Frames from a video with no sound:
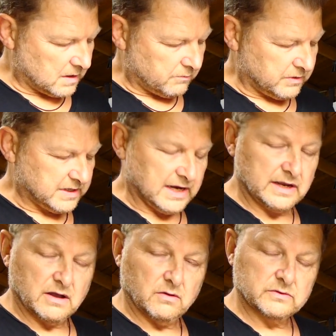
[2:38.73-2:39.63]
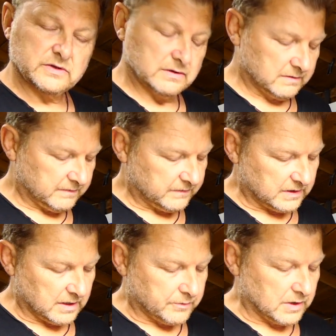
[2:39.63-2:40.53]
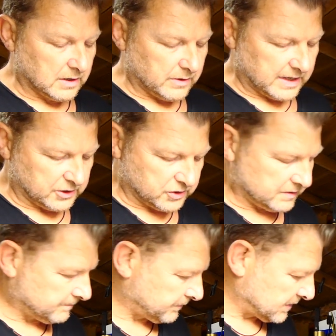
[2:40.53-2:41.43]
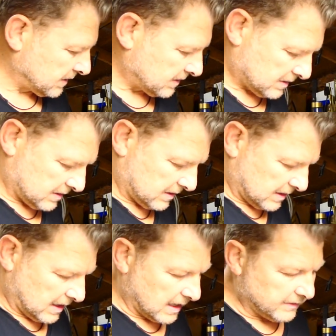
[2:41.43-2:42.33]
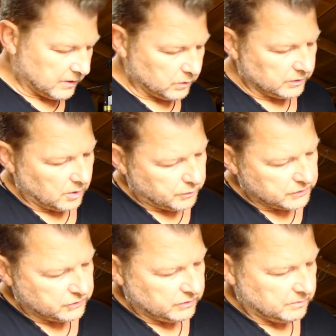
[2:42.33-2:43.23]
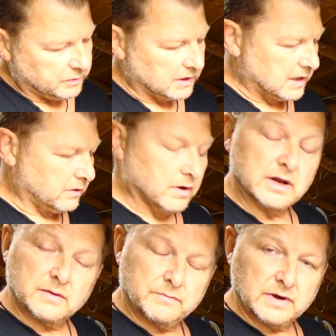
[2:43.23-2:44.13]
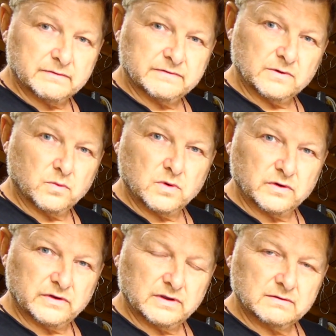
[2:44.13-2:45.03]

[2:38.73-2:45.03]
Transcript: retaining holes for the upper and lower action, and they will not protrude below and above the wood.